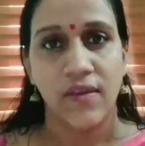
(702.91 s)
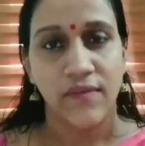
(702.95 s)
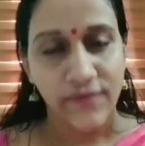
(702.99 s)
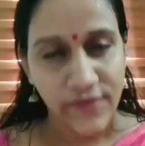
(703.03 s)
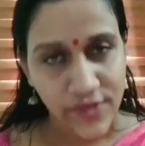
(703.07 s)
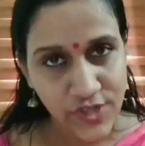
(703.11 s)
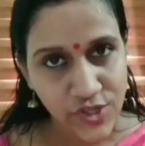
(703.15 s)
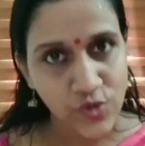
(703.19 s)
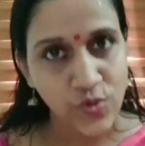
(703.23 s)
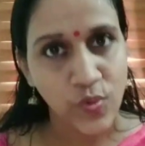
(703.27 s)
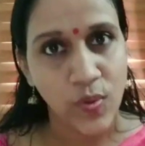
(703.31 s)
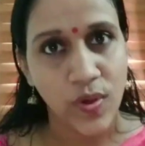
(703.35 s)

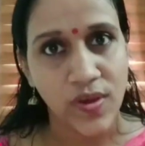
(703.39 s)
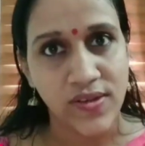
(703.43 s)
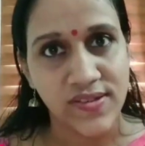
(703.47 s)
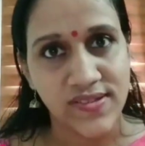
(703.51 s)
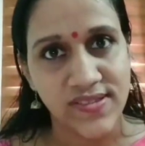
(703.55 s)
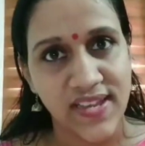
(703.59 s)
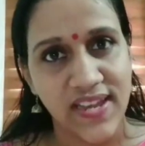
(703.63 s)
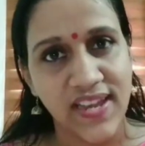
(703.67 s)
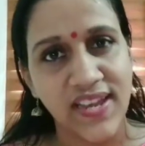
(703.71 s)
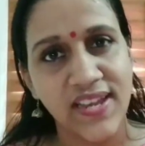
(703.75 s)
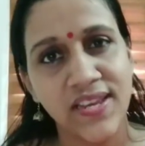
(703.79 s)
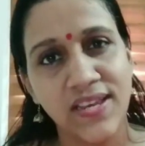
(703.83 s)
which
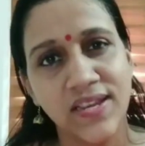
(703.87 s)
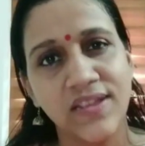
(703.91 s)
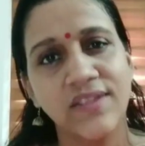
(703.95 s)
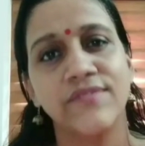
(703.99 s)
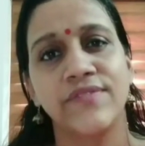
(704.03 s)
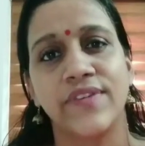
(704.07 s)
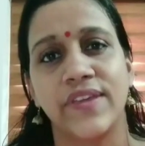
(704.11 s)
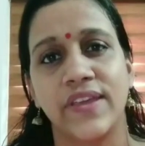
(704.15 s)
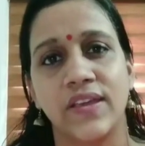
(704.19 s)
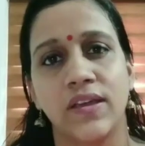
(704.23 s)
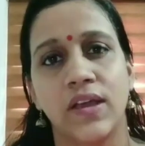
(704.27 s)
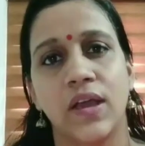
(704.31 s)
was in a
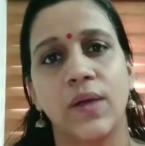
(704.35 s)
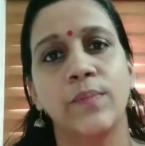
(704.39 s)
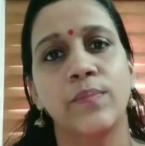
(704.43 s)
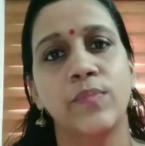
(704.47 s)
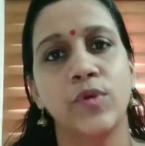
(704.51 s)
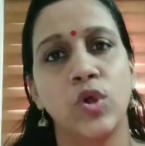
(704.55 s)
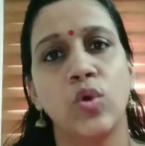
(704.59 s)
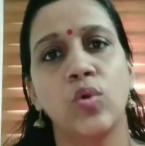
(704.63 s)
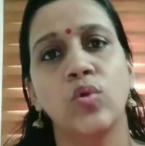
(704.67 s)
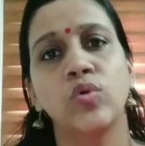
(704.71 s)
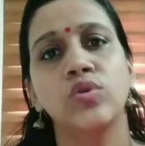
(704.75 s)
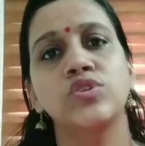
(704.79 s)
way a
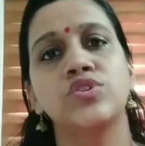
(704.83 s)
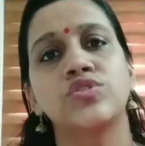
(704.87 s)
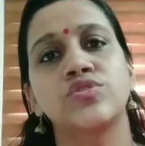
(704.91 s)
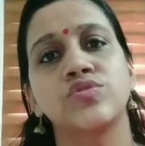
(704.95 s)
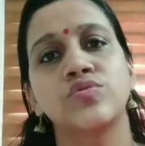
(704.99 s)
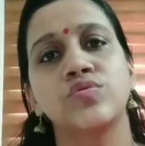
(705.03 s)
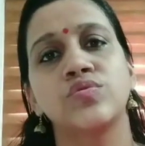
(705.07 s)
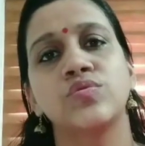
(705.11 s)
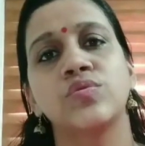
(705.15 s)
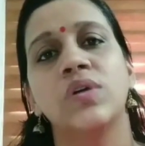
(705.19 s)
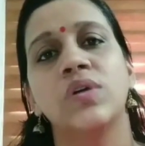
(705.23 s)
blow to